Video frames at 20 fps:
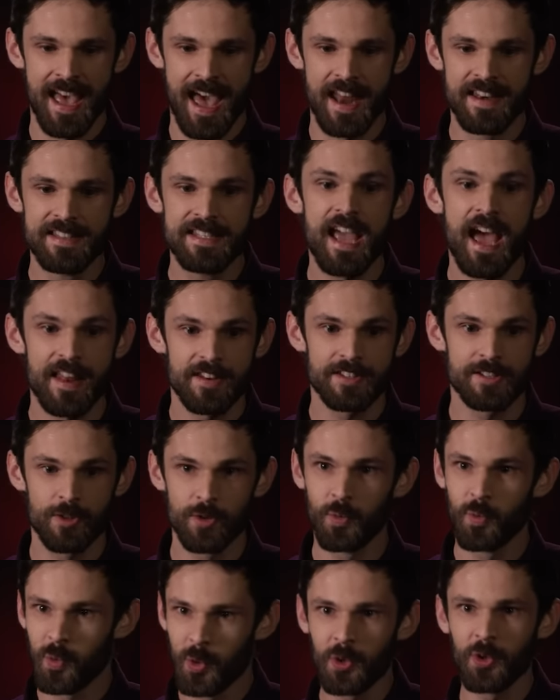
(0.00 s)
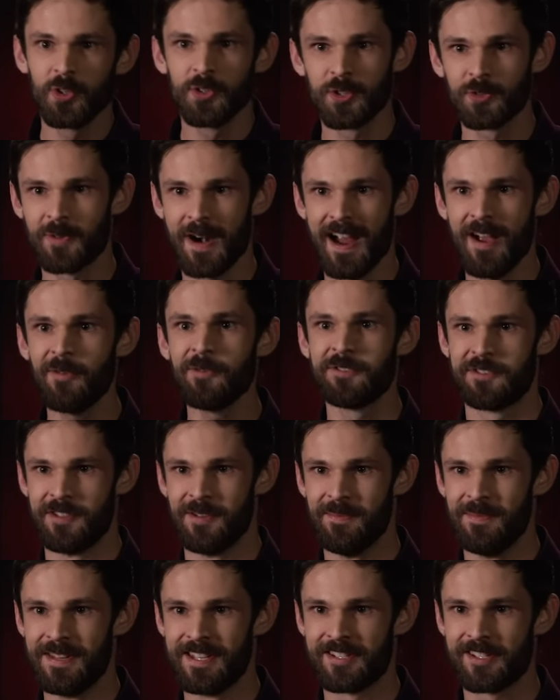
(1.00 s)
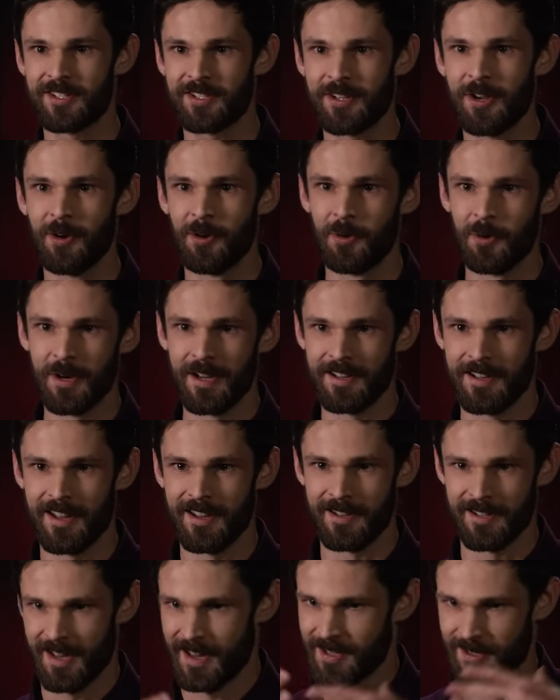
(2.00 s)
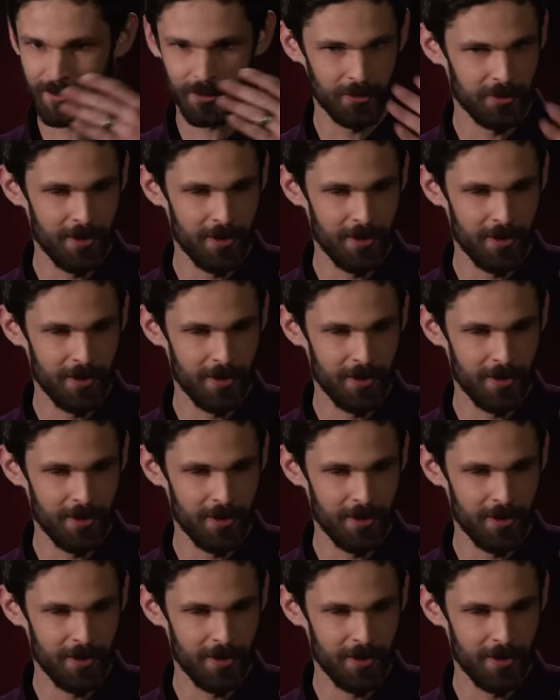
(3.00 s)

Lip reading: And yet the world around them is so, it has